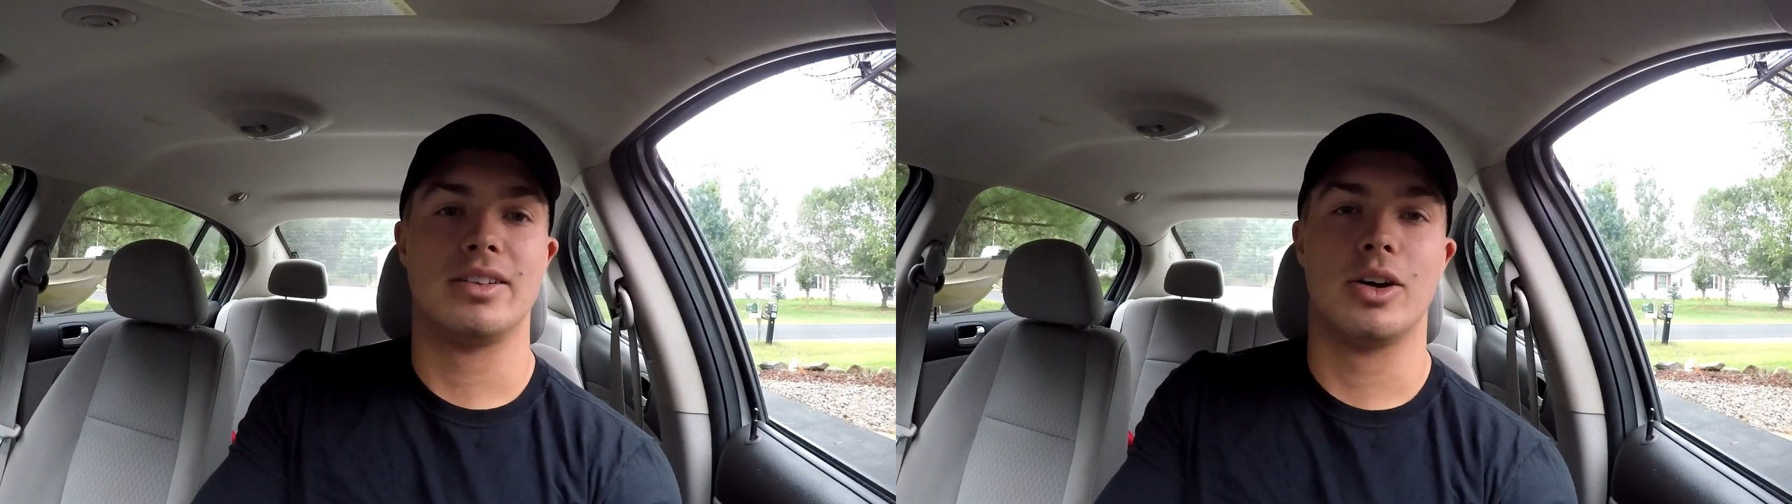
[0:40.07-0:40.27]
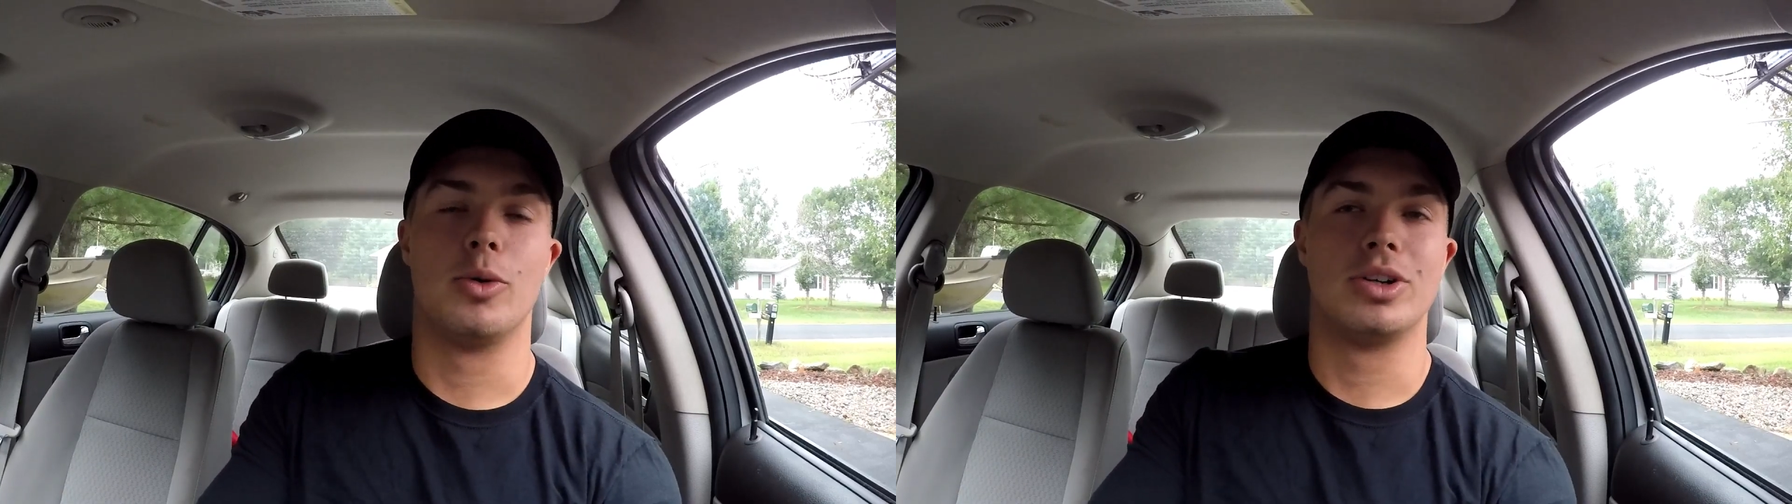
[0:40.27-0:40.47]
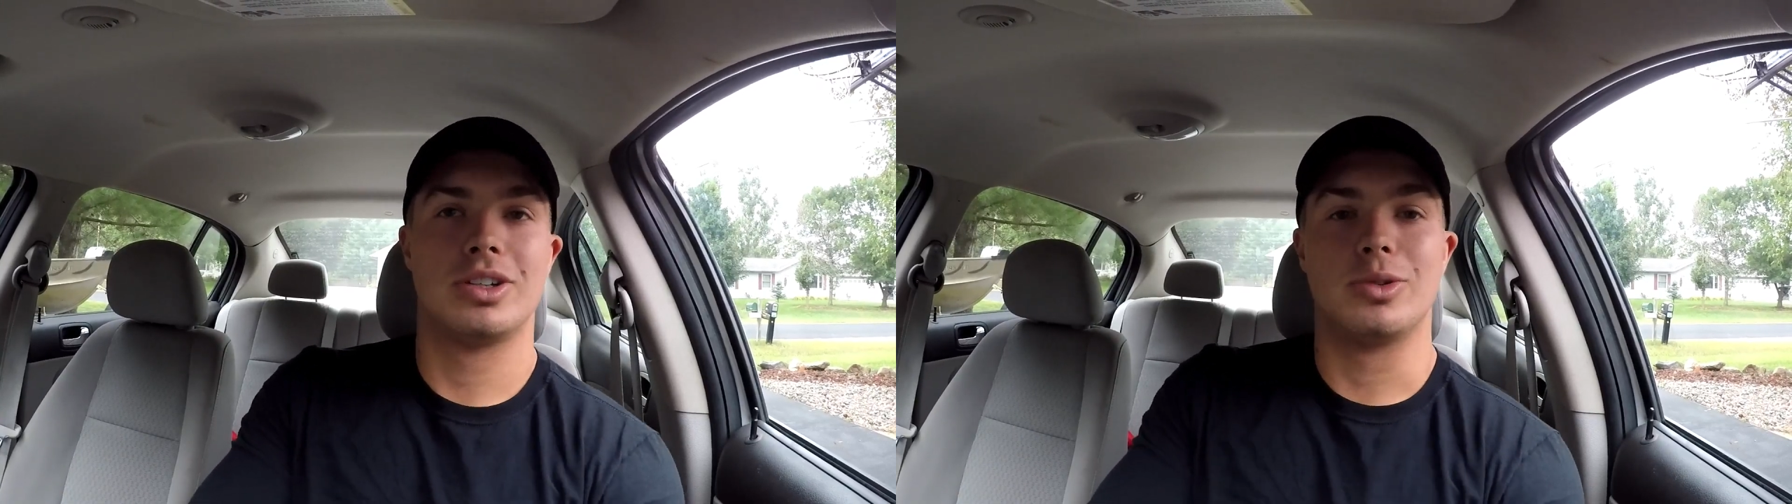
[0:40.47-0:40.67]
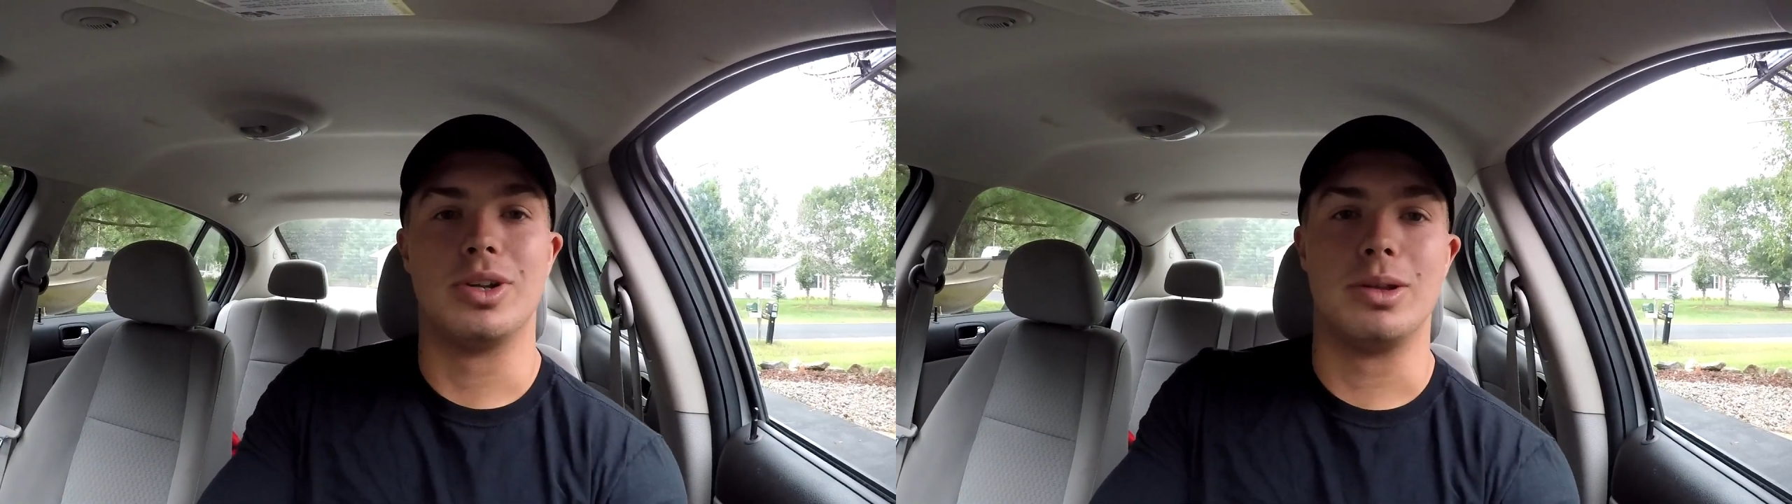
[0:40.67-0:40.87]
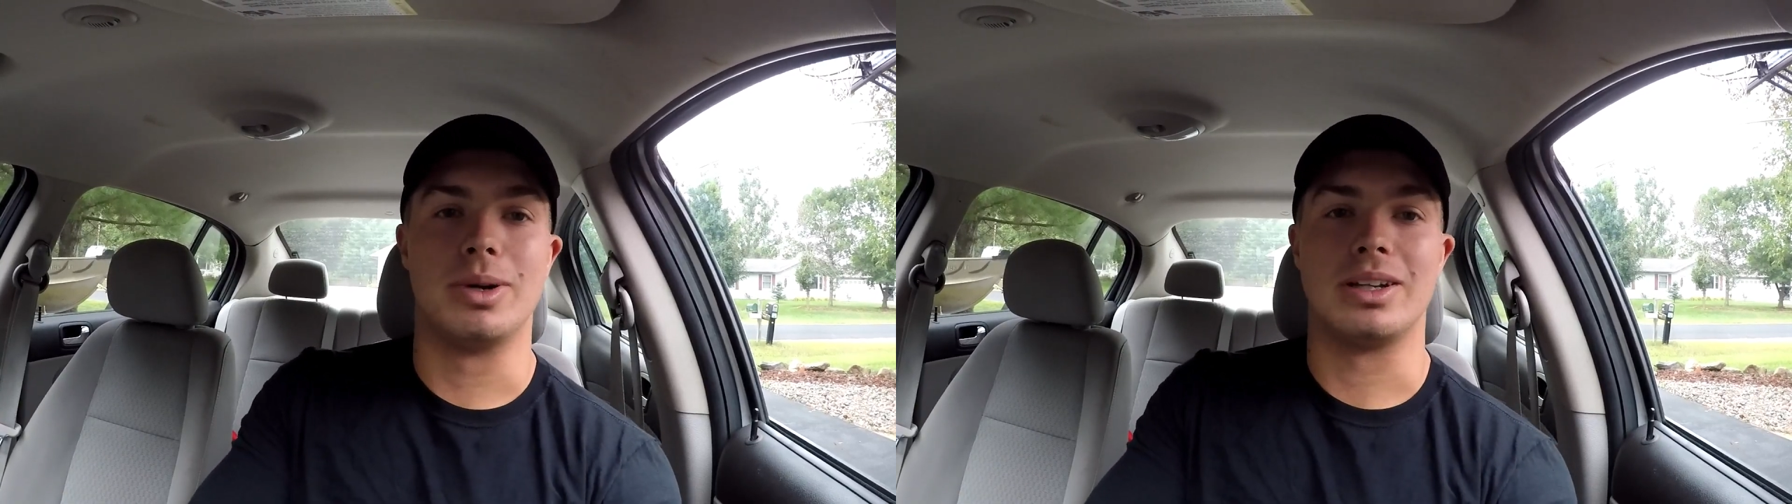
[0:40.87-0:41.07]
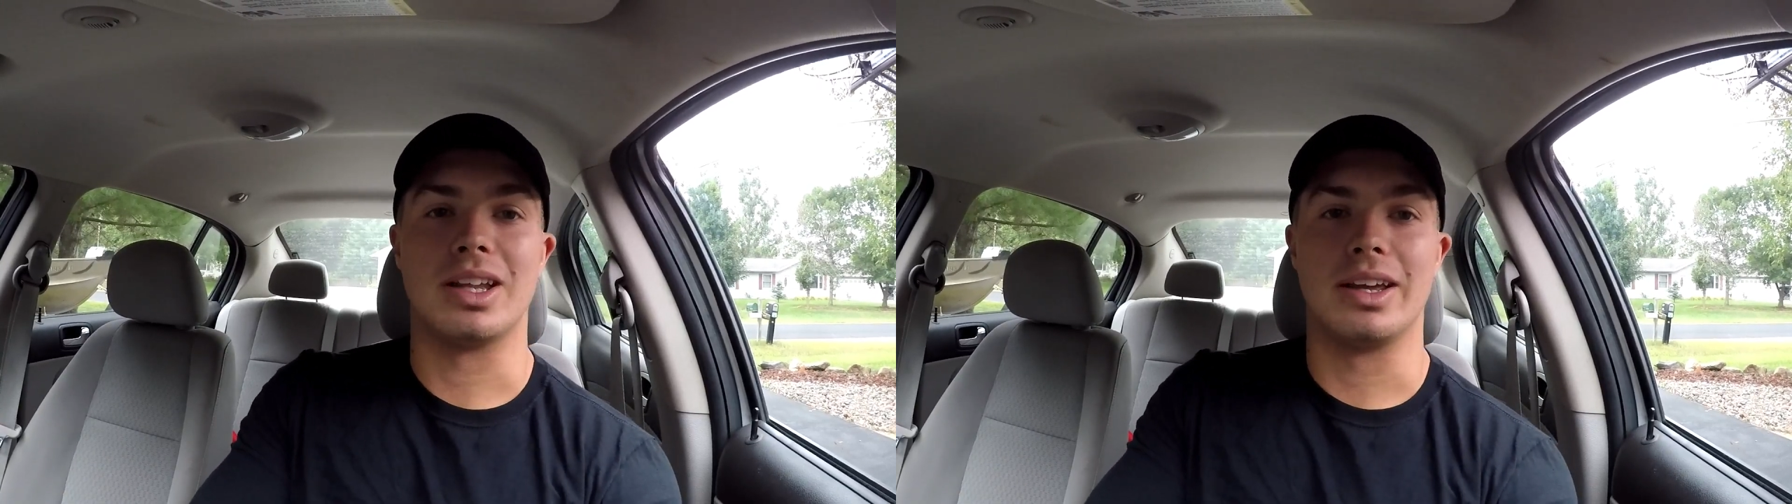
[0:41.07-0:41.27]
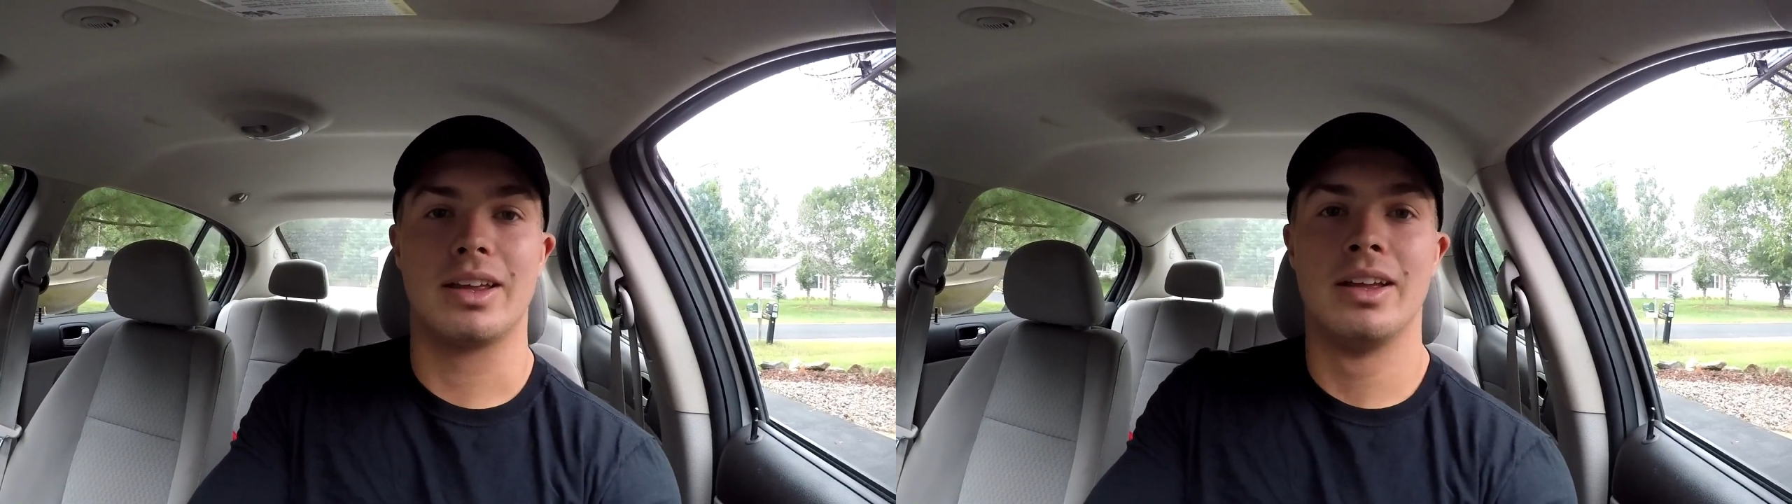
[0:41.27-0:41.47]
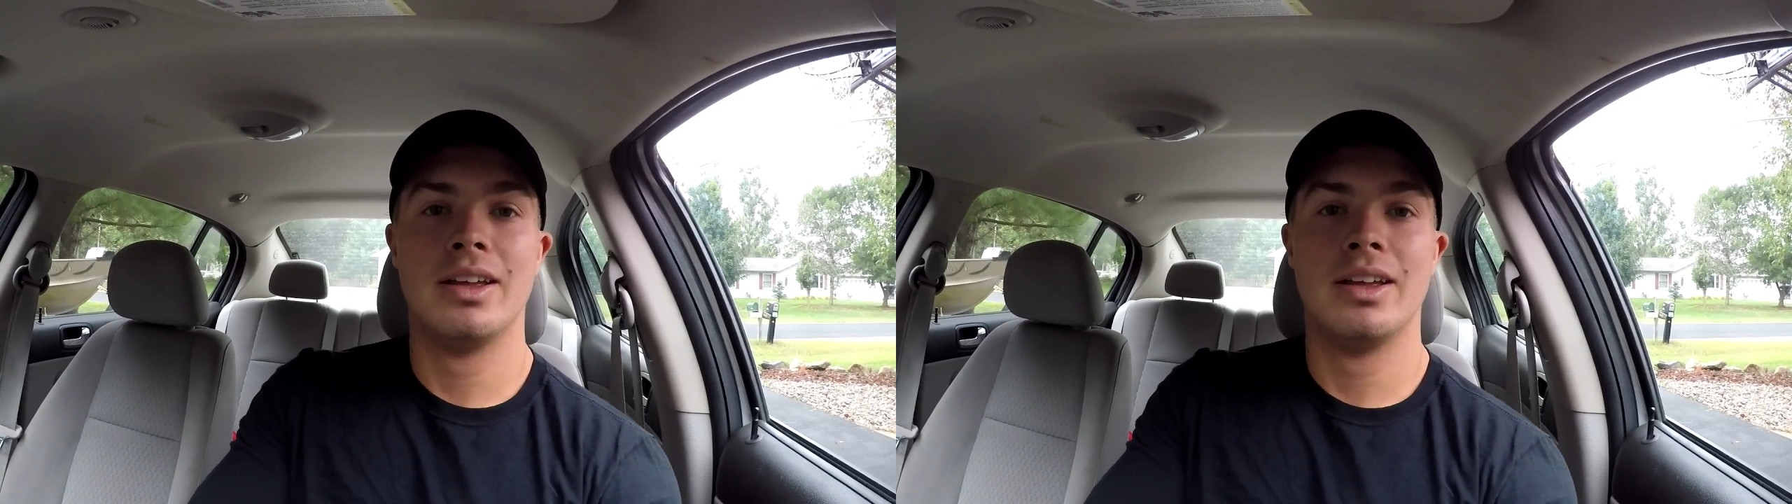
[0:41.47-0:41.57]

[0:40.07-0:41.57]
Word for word: so it wouldn't have really been like